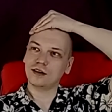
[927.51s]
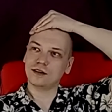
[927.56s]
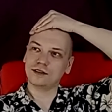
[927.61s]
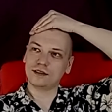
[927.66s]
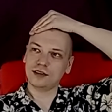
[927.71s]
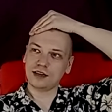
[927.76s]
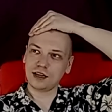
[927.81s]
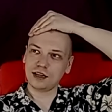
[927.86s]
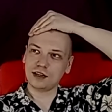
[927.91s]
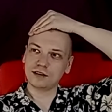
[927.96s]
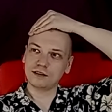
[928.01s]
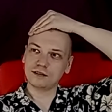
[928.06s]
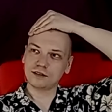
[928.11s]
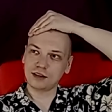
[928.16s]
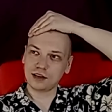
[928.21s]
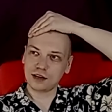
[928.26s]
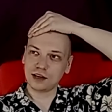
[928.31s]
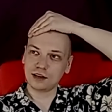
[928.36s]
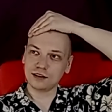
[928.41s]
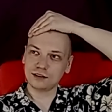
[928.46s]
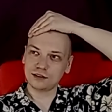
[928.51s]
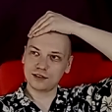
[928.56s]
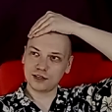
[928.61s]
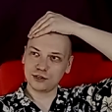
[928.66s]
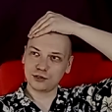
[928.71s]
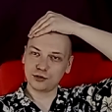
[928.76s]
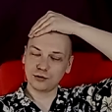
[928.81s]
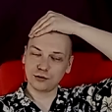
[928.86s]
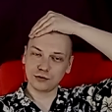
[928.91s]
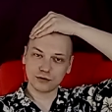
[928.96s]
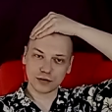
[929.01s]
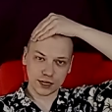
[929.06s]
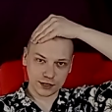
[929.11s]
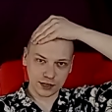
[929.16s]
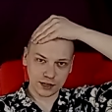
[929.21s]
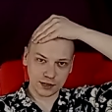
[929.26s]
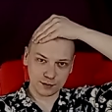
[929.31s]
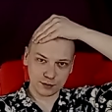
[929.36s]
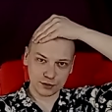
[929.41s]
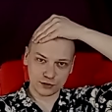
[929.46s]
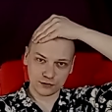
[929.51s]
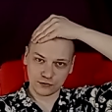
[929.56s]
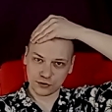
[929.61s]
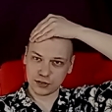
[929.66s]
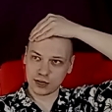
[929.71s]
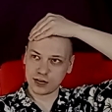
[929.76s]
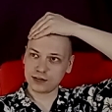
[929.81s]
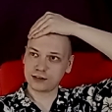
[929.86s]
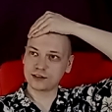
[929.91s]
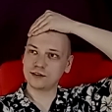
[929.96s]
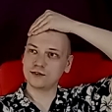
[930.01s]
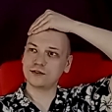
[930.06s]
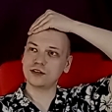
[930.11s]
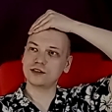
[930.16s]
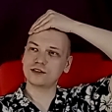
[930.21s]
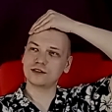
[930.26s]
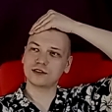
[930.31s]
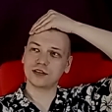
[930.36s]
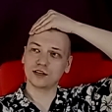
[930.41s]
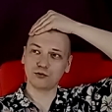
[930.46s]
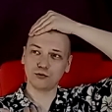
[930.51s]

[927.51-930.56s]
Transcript: then yeah, indeed, your right hemisphere activates,